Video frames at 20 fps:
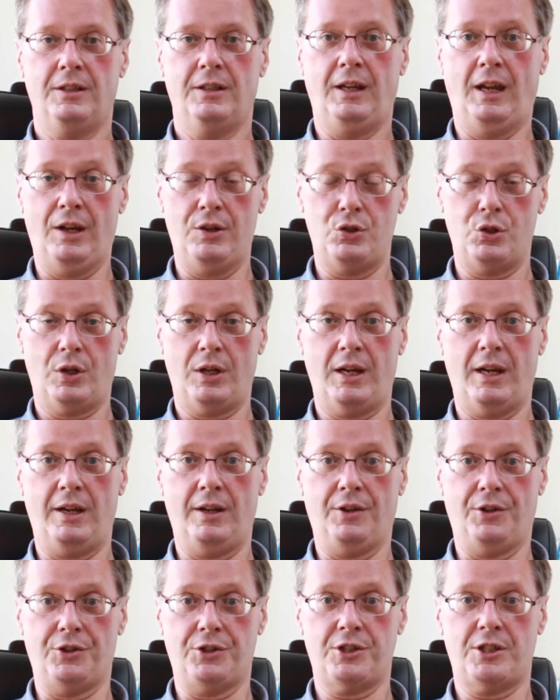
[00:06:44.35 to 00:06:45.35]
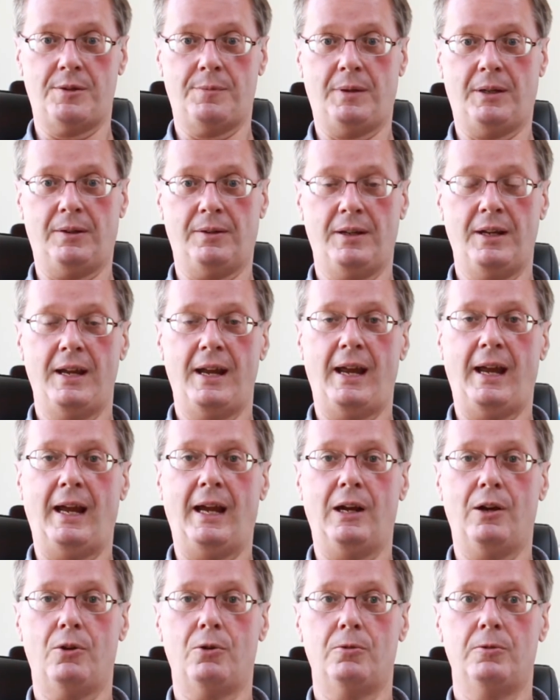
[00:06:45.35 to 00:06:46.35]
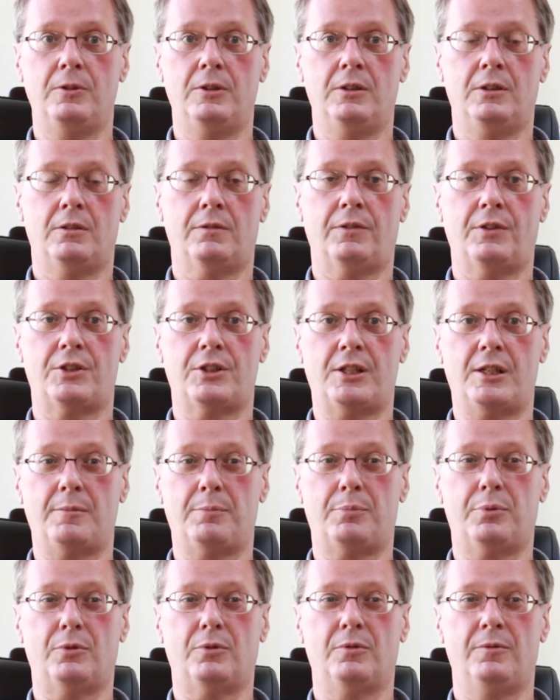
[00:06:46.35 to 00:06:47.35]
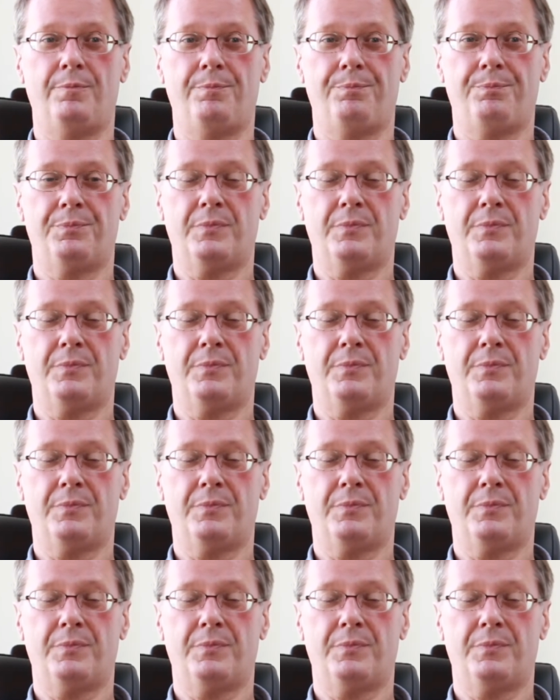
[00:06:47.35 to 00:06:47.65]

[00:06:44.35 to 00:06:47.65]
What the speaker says: educate us about how, for example,